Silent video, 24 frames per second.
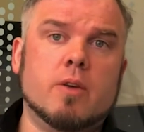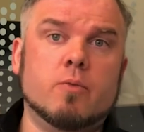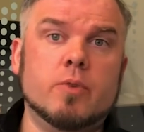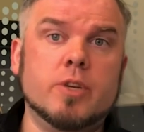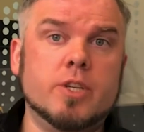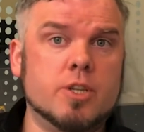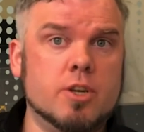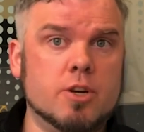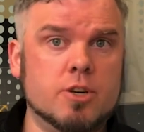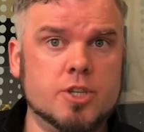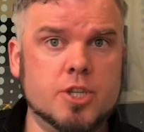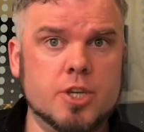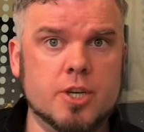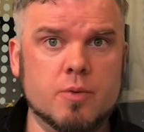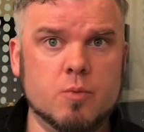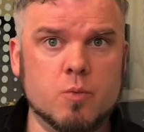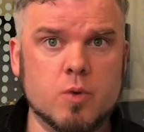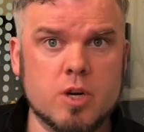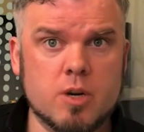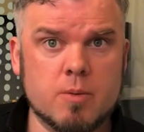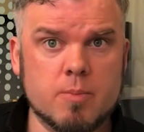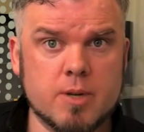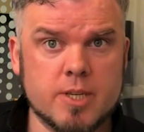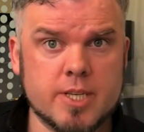
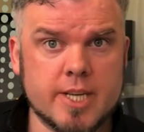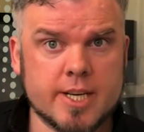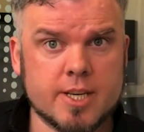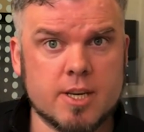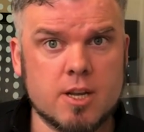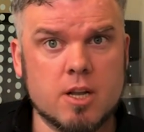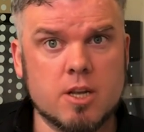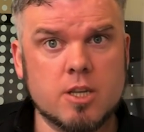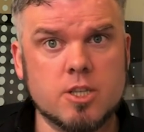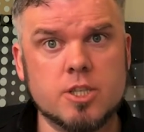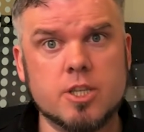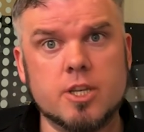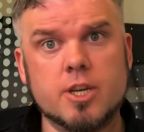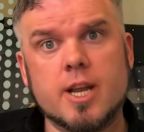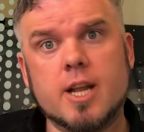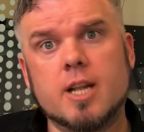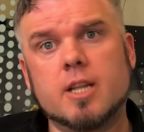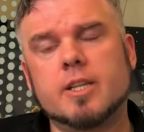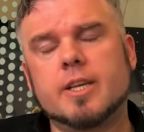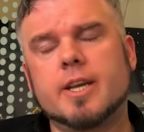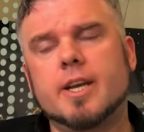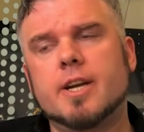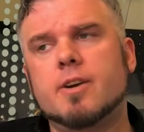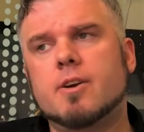researching wearable technology in
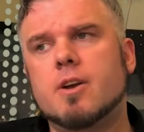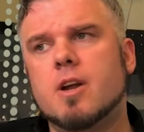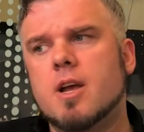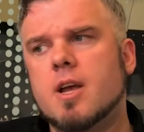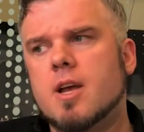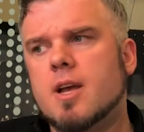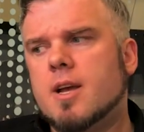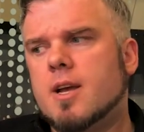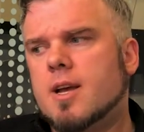healthcare